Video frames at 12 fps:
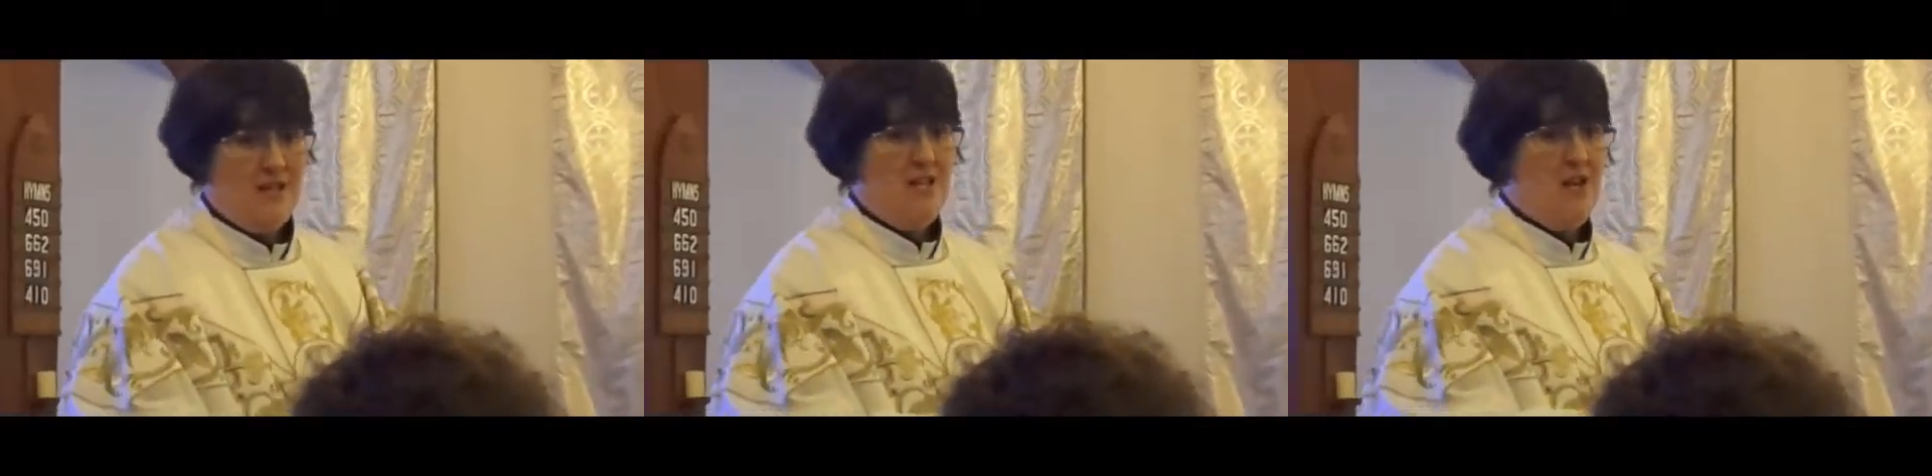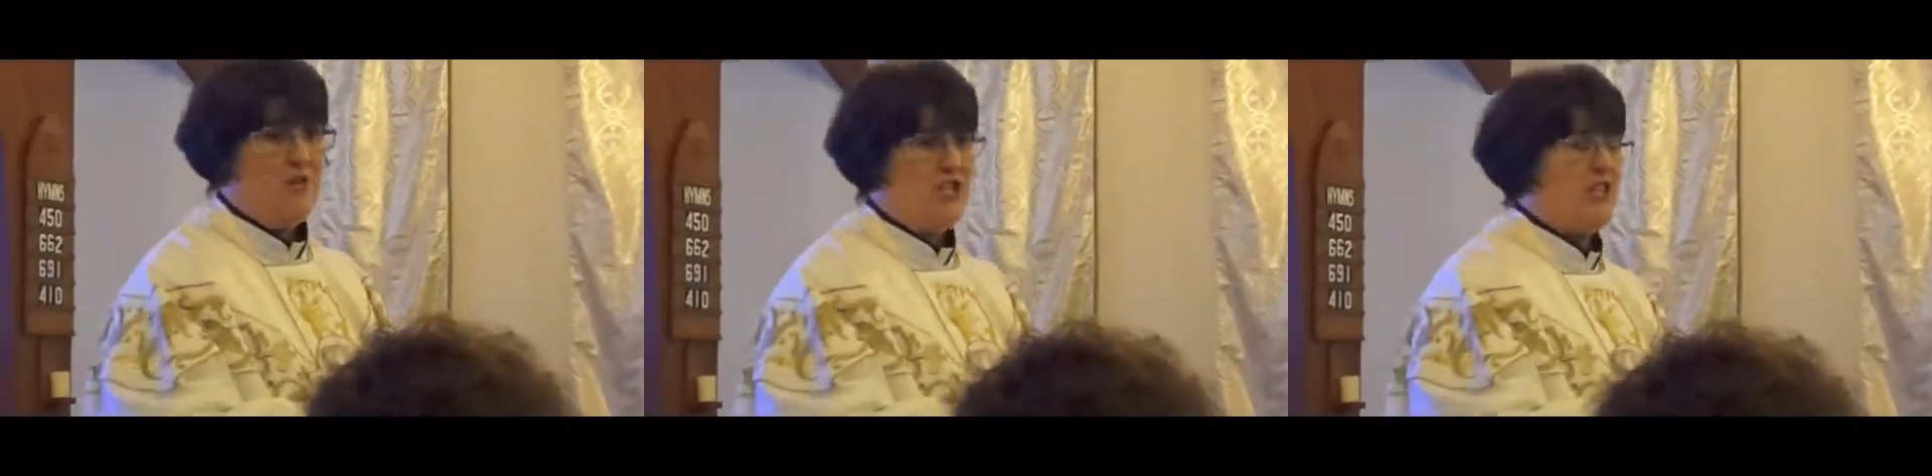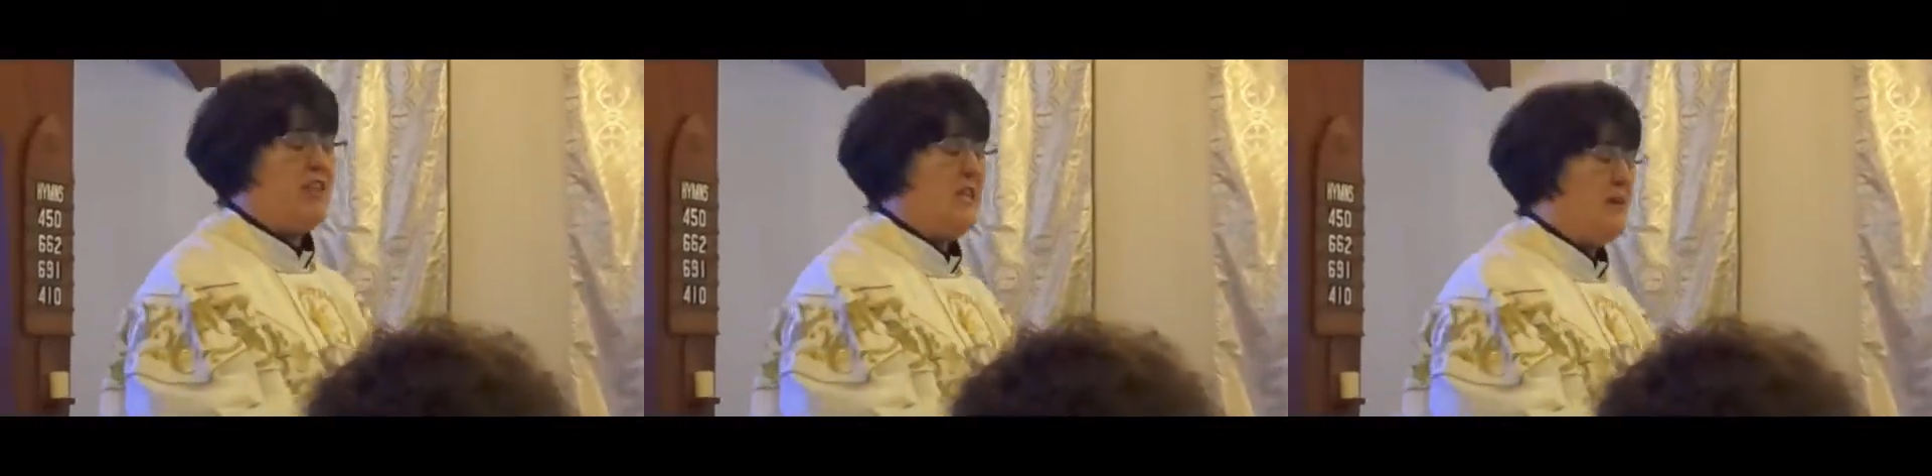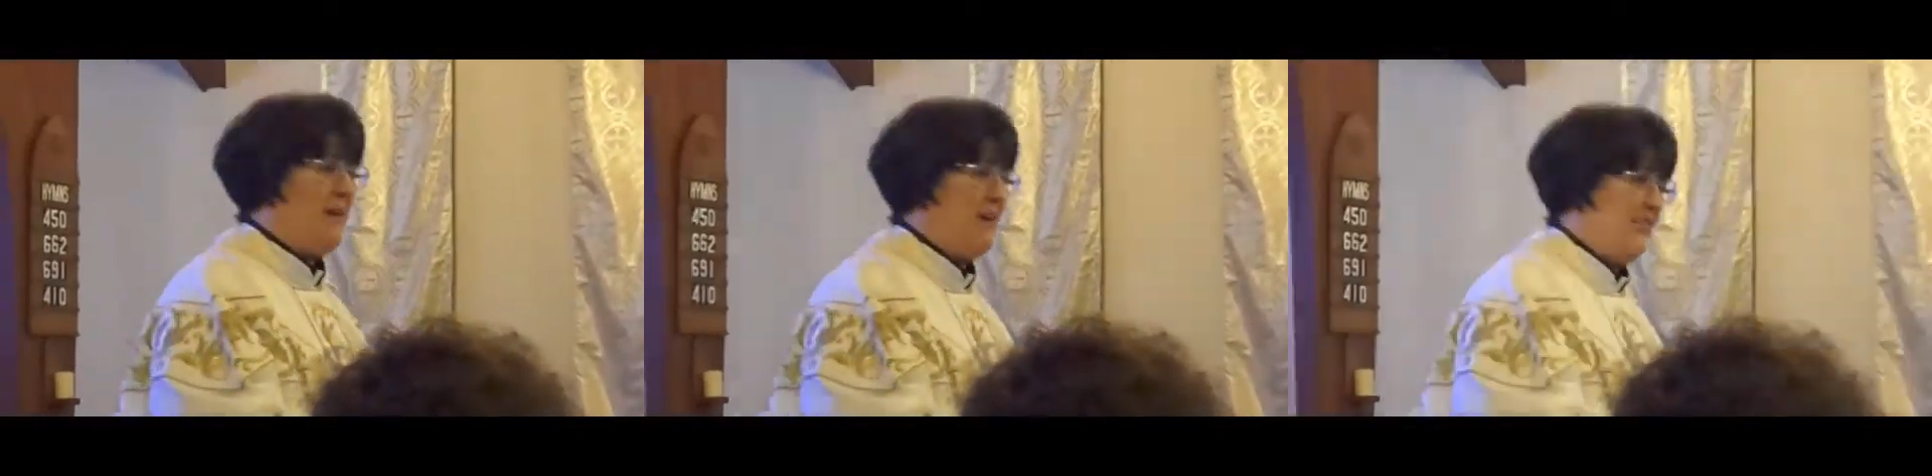I want you to
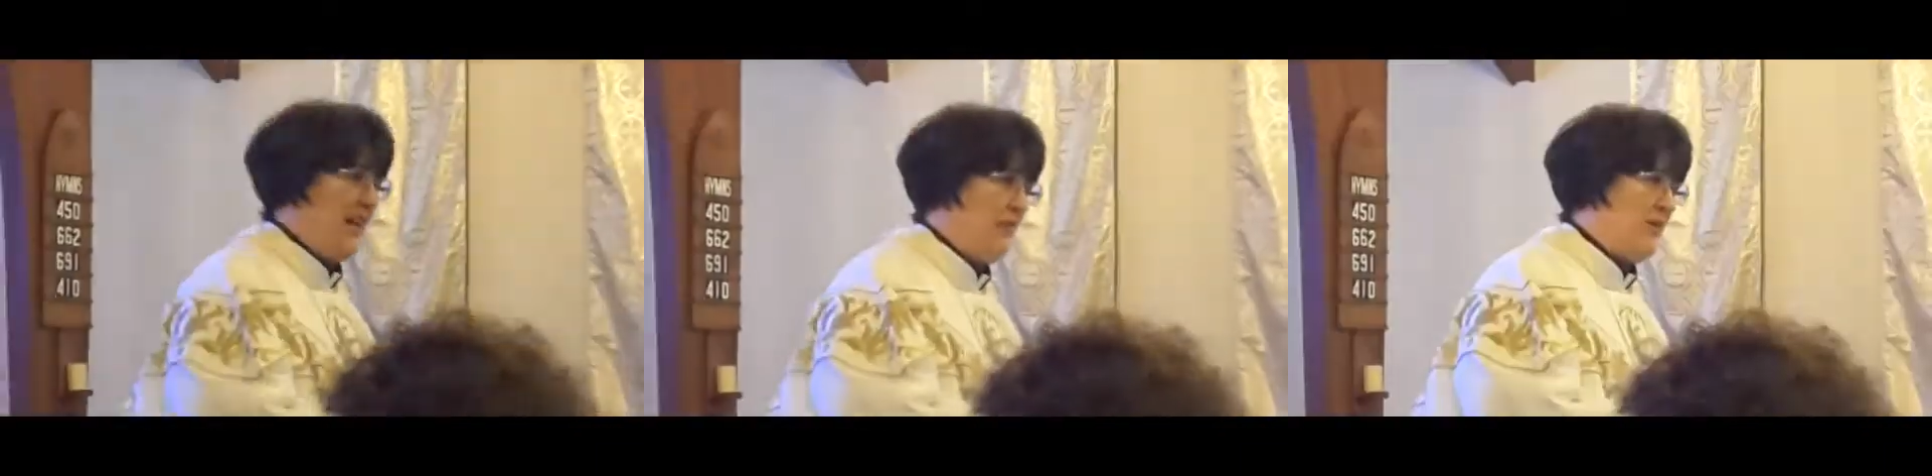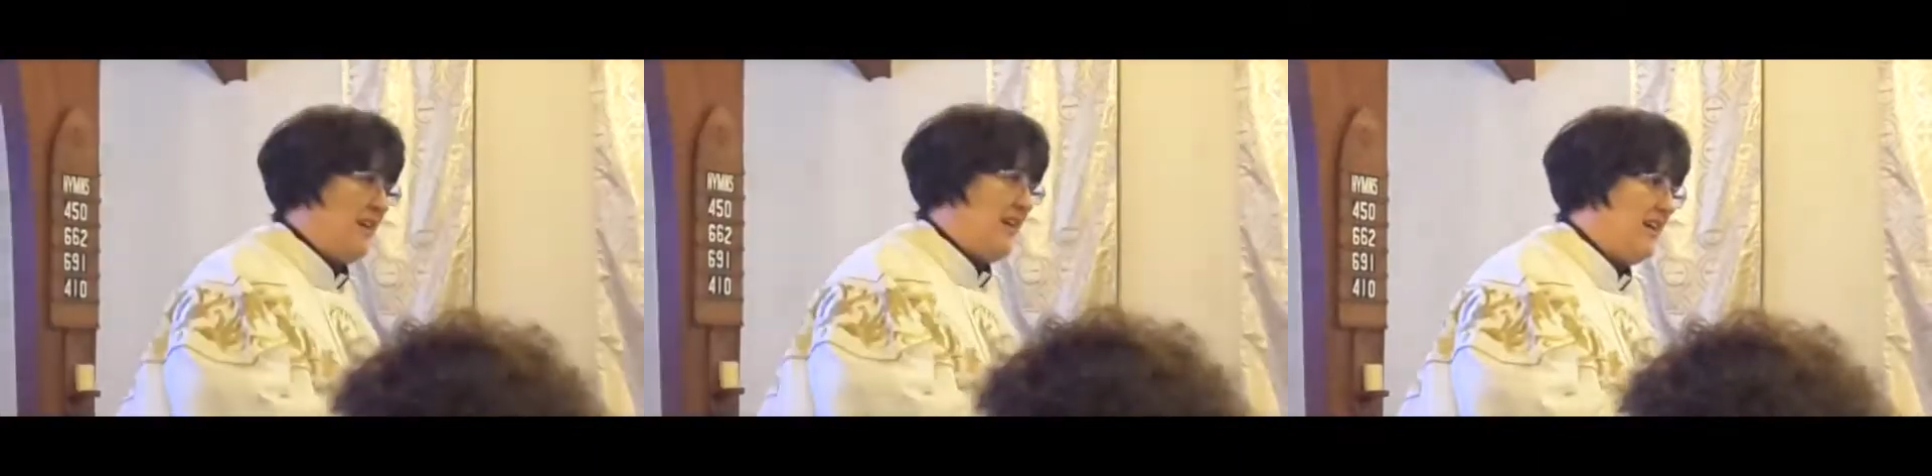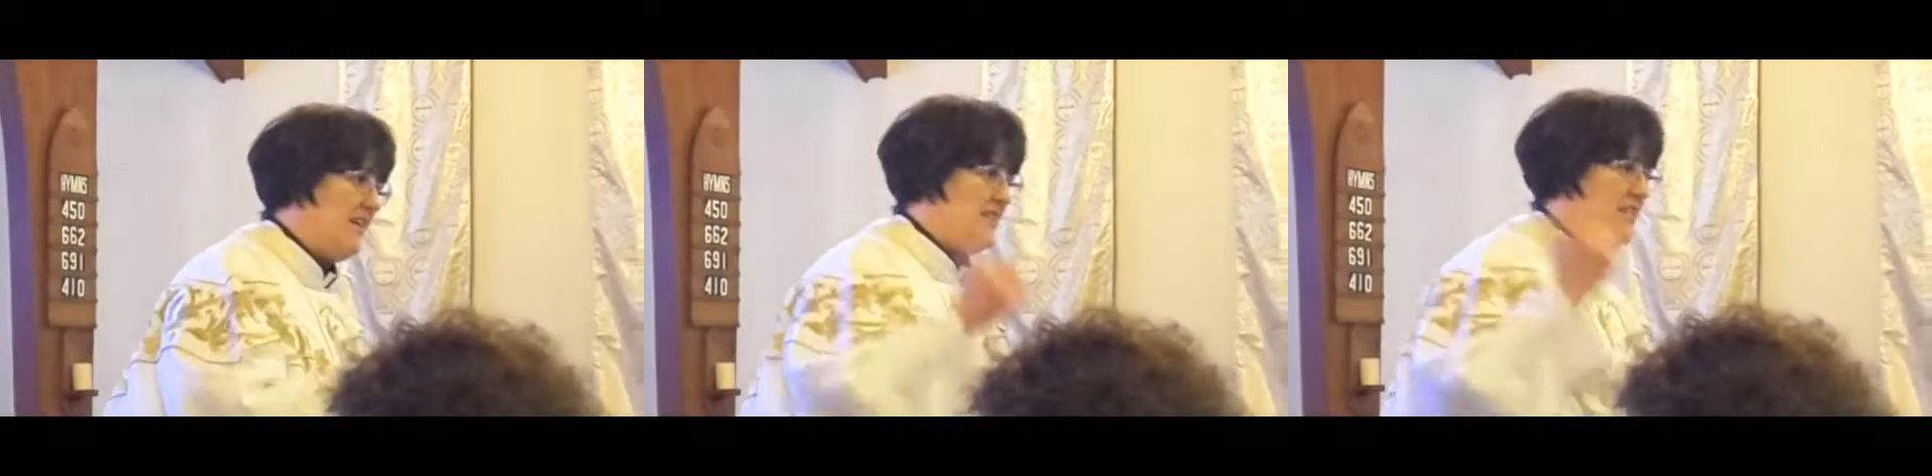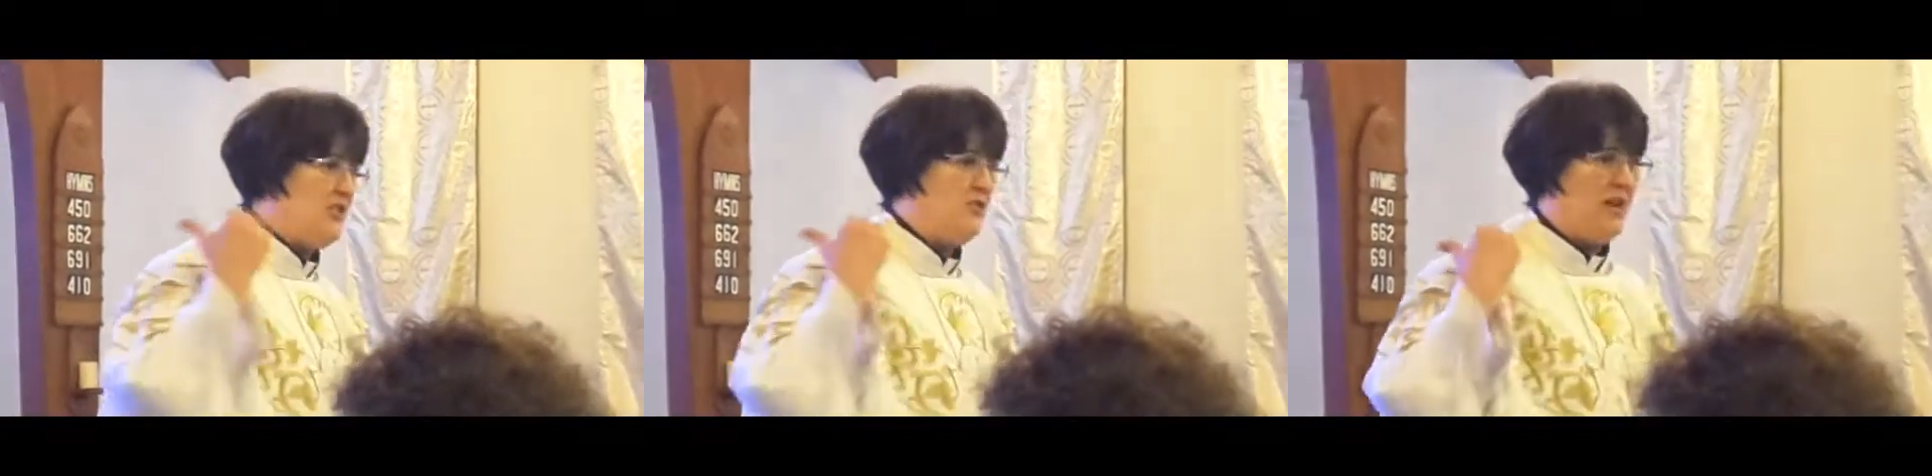think about that while I
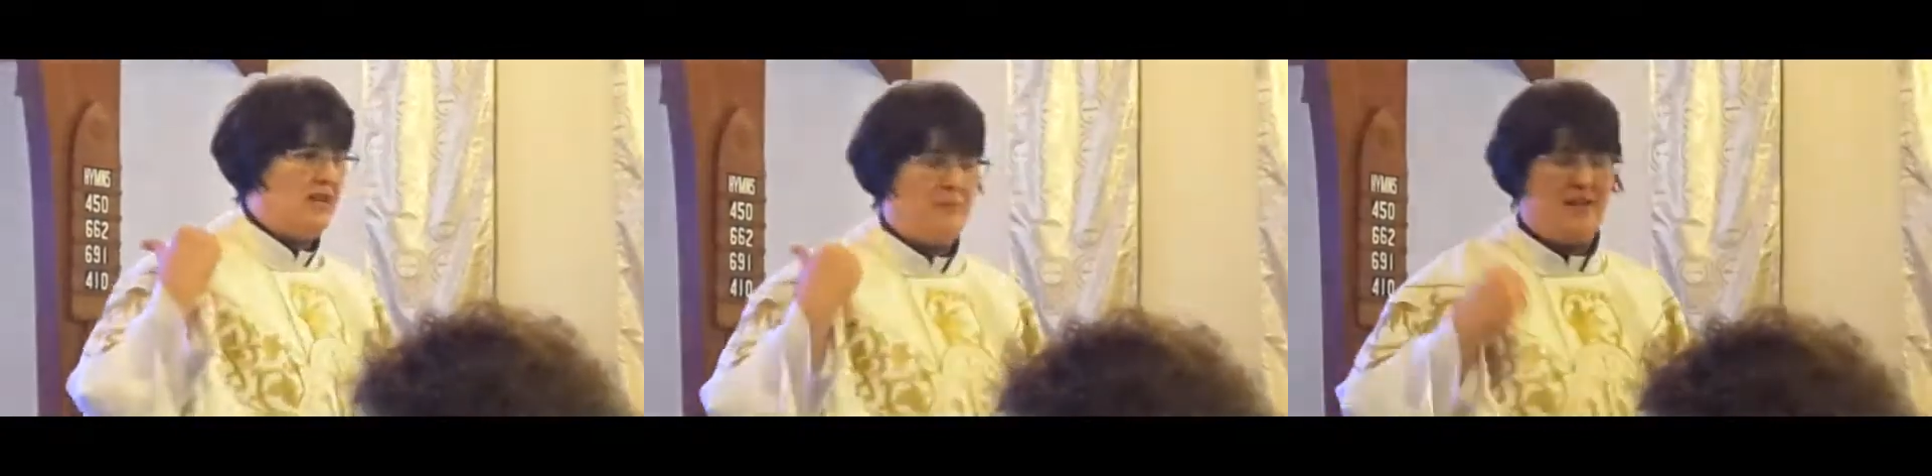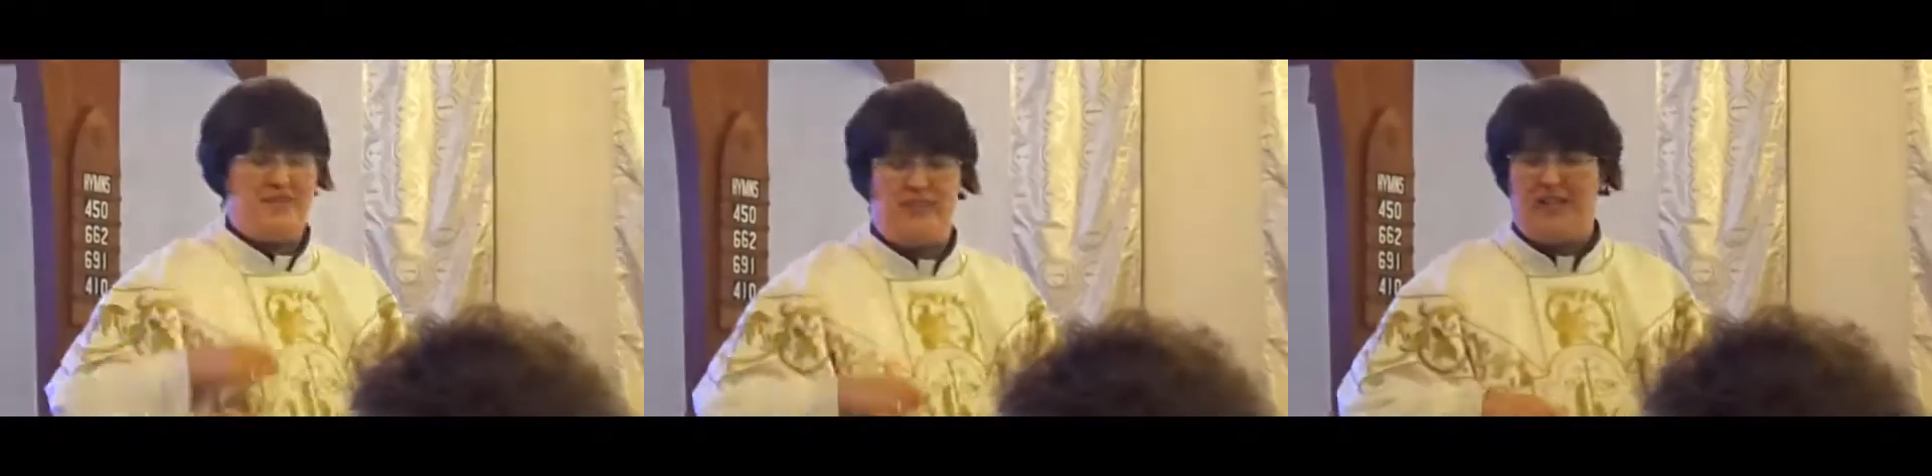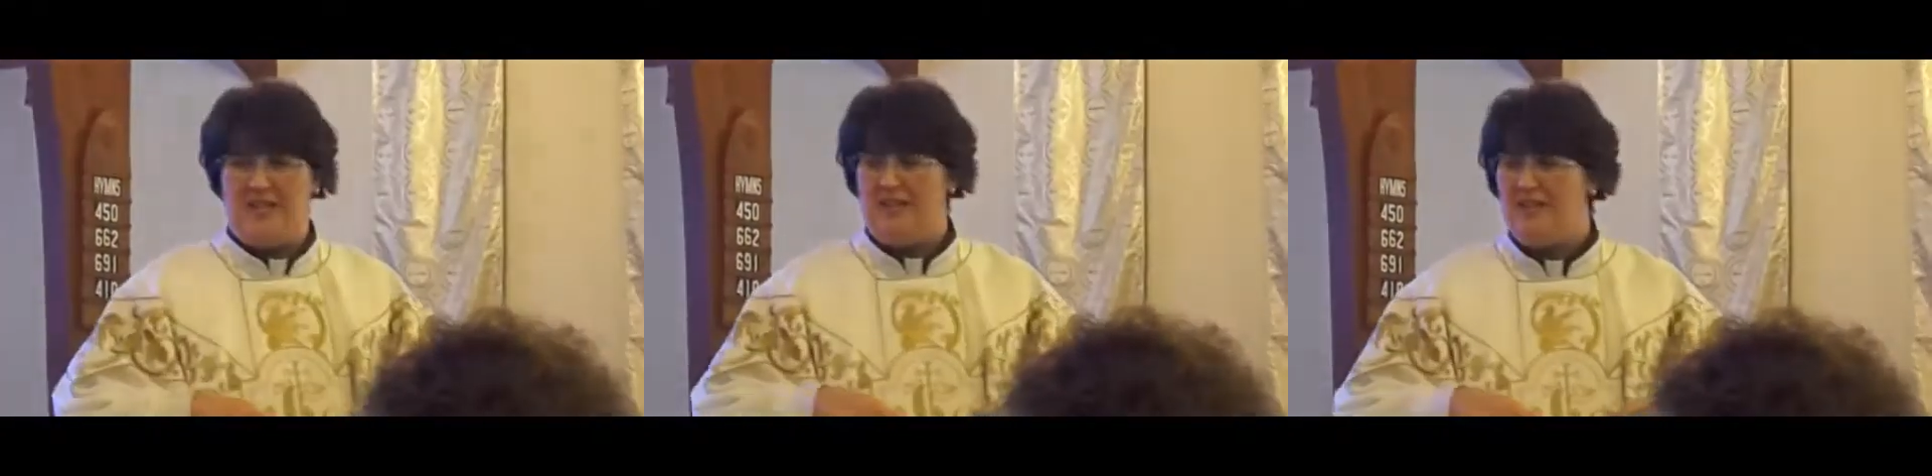continue on about St.